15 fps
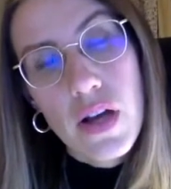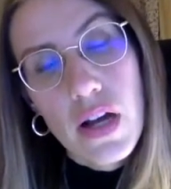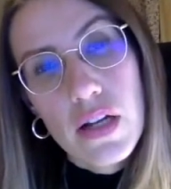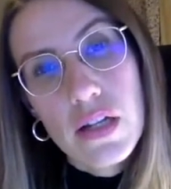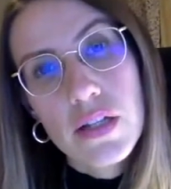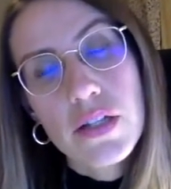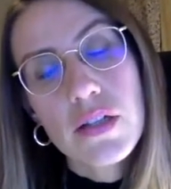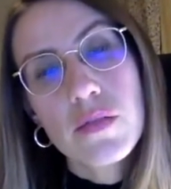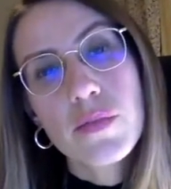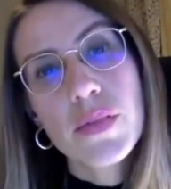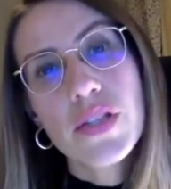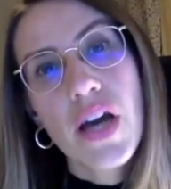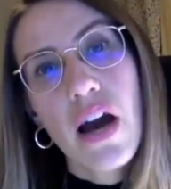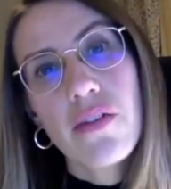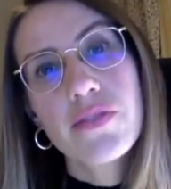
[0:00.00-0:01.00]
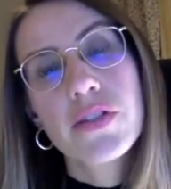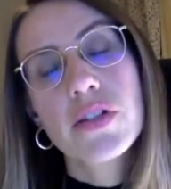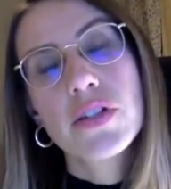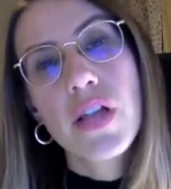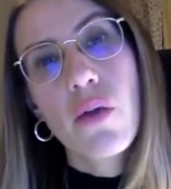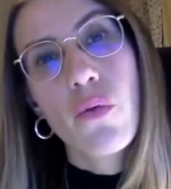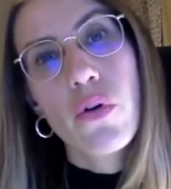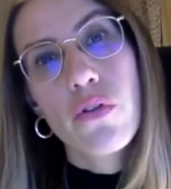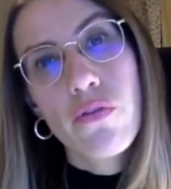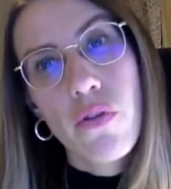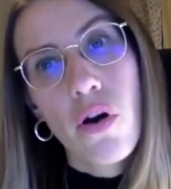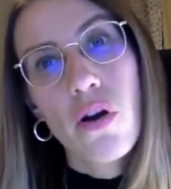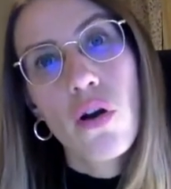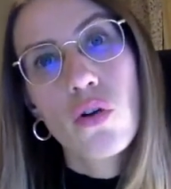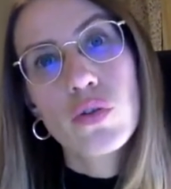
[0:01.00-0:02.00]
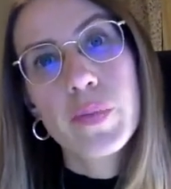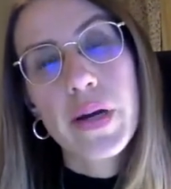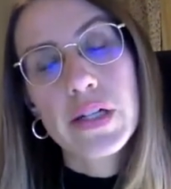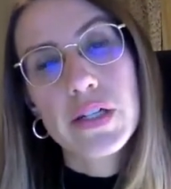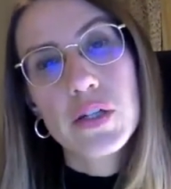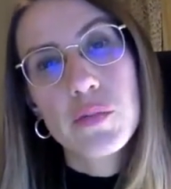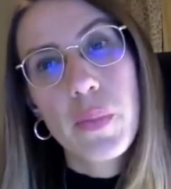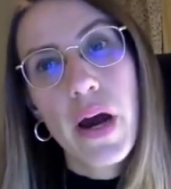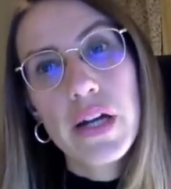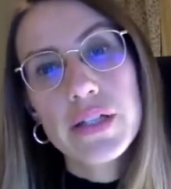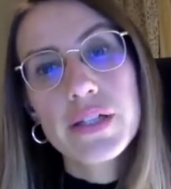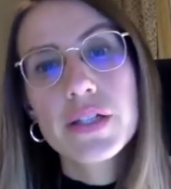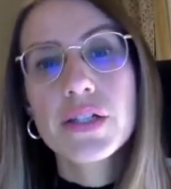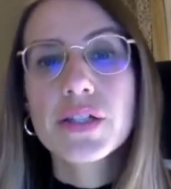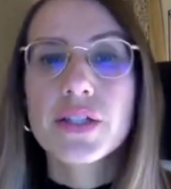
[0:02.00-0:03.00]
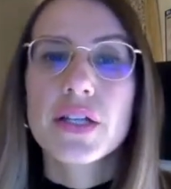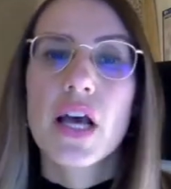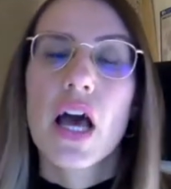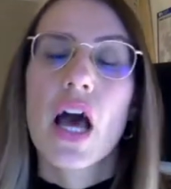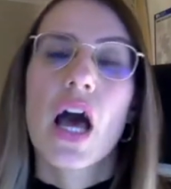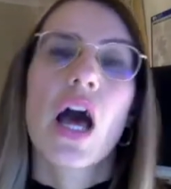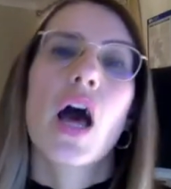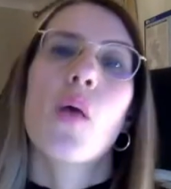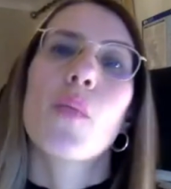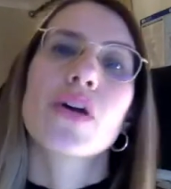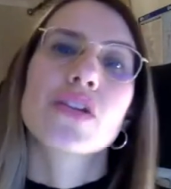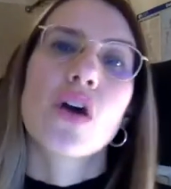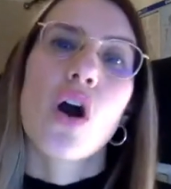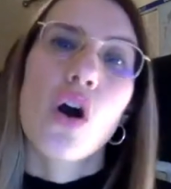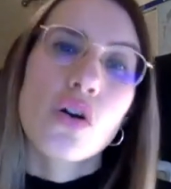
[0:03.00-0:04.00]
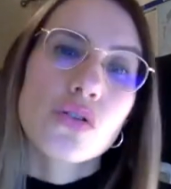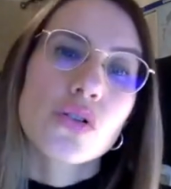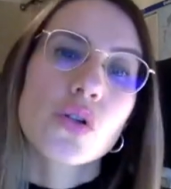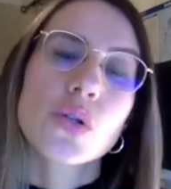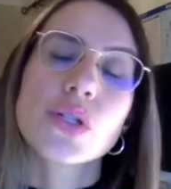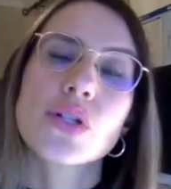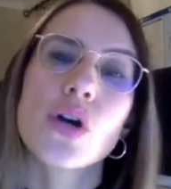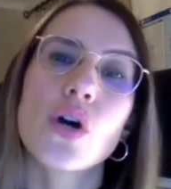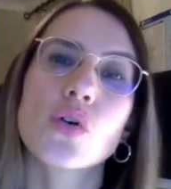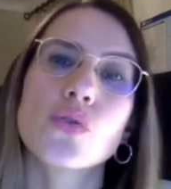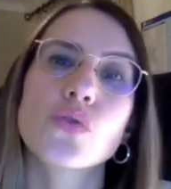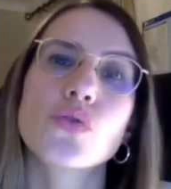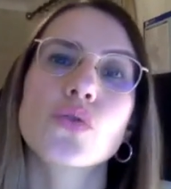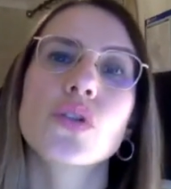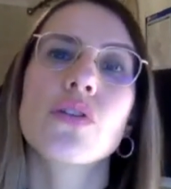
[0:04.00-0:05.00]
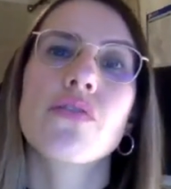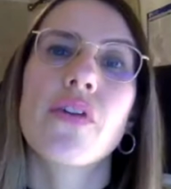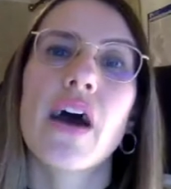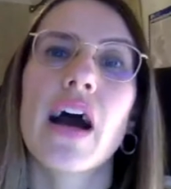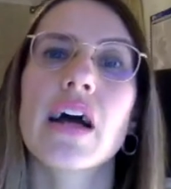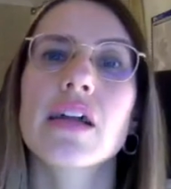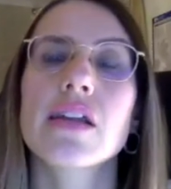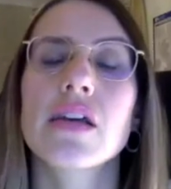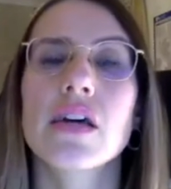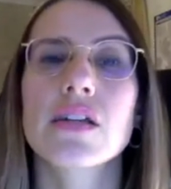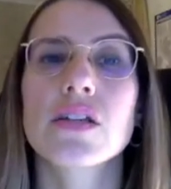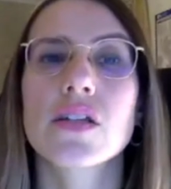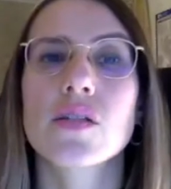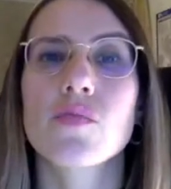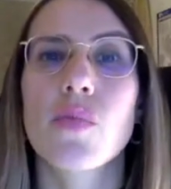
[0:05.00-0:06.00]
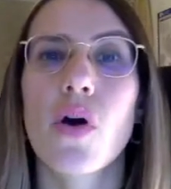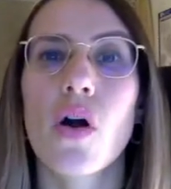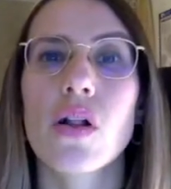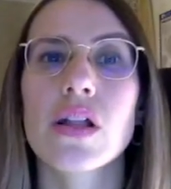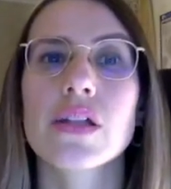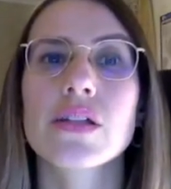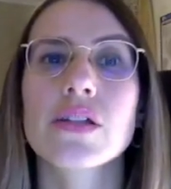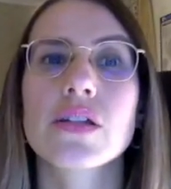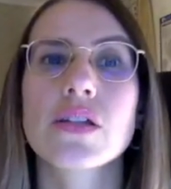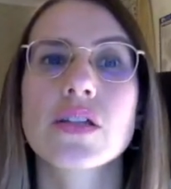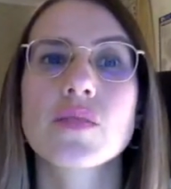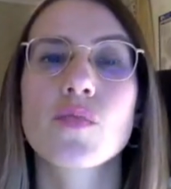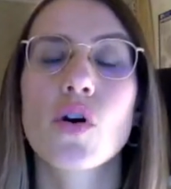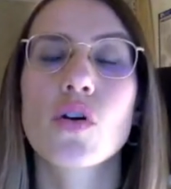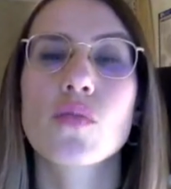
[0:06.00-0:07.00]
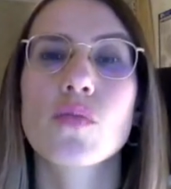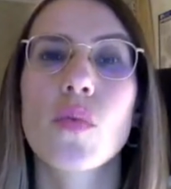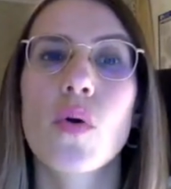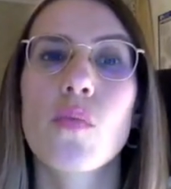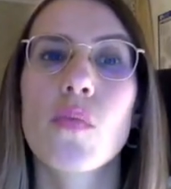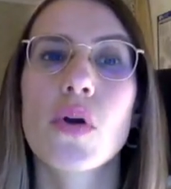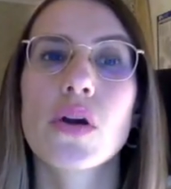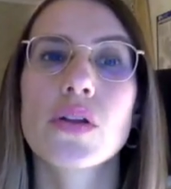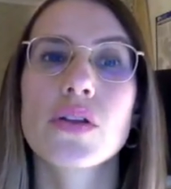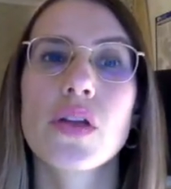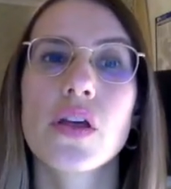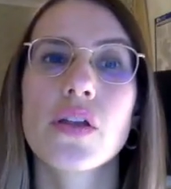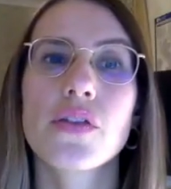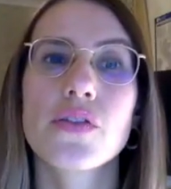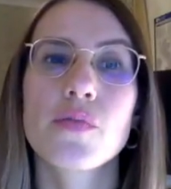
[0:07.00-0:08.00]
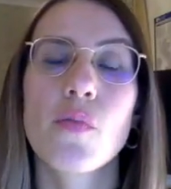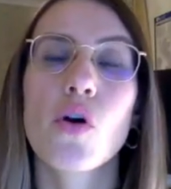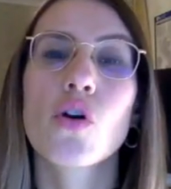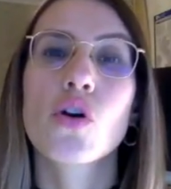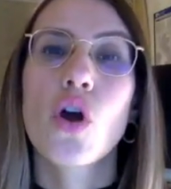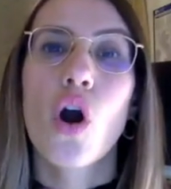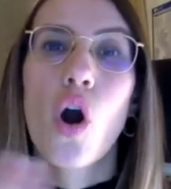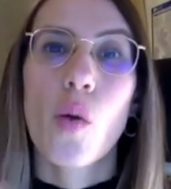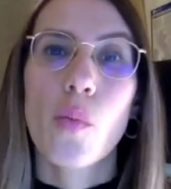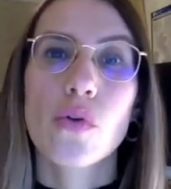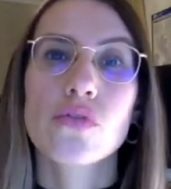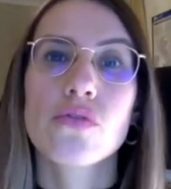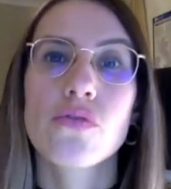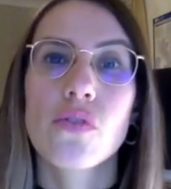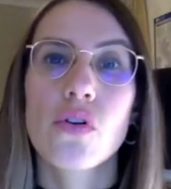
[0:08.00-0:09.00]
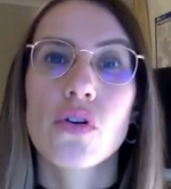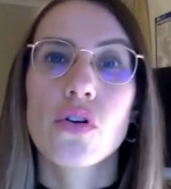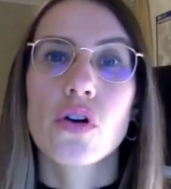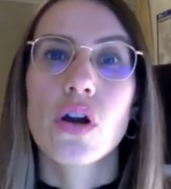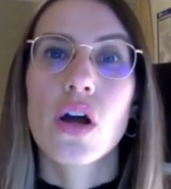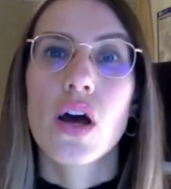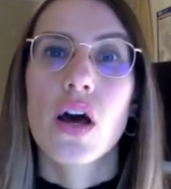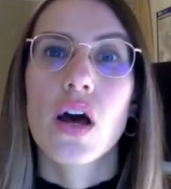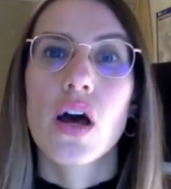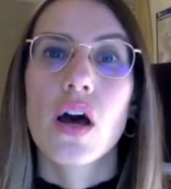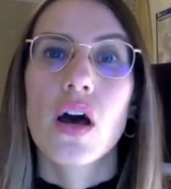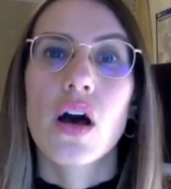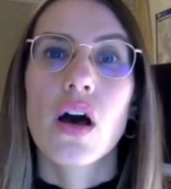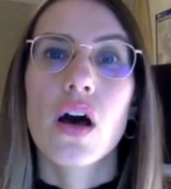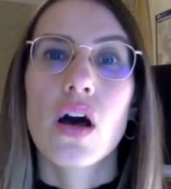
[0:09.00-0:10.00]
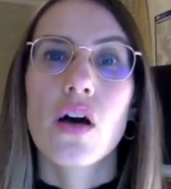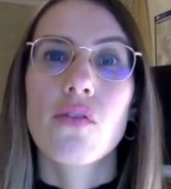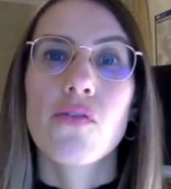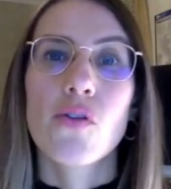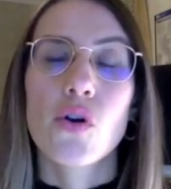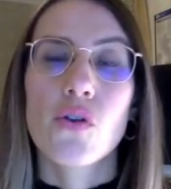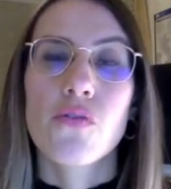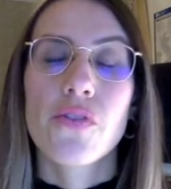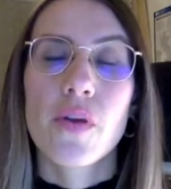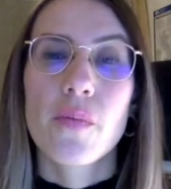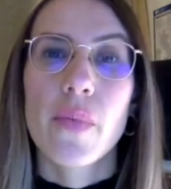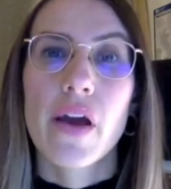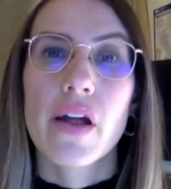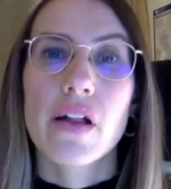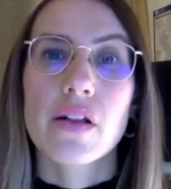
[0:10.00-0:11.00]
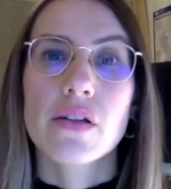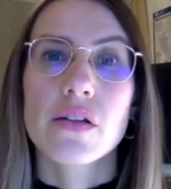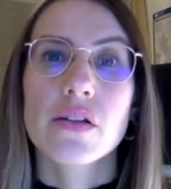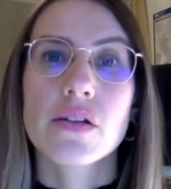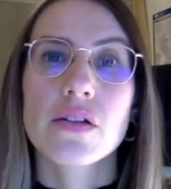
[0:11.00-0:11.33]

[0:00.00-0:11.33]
a little bit after they were followed by their partners. But also it owes to the fact that in Poland it's more common for female